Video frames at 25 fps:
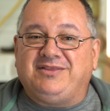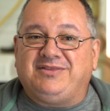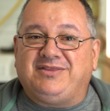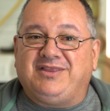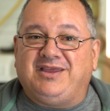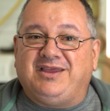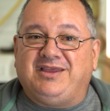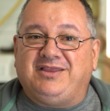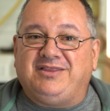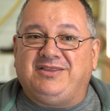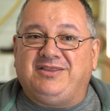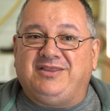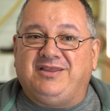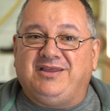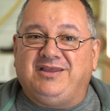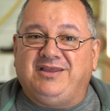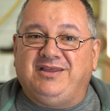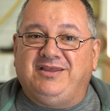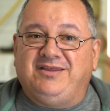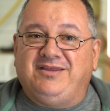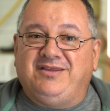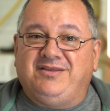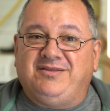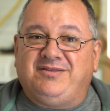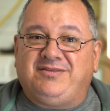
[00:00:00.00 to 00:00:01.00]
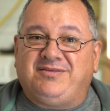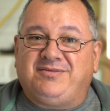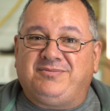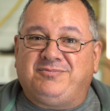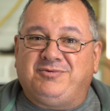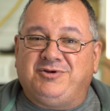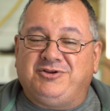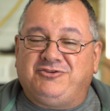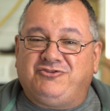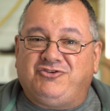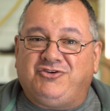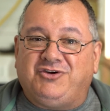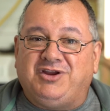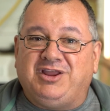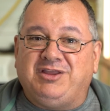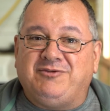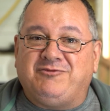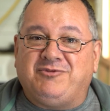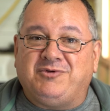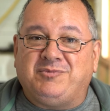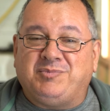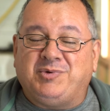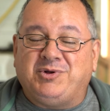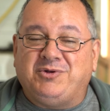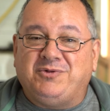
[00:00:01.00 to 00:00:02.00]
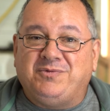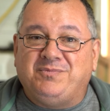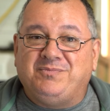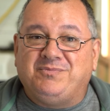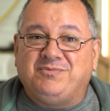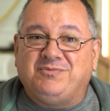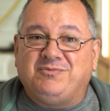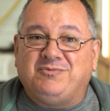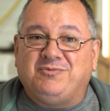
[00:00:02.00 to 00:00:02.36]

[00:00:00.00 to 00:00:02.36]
that is retrievable.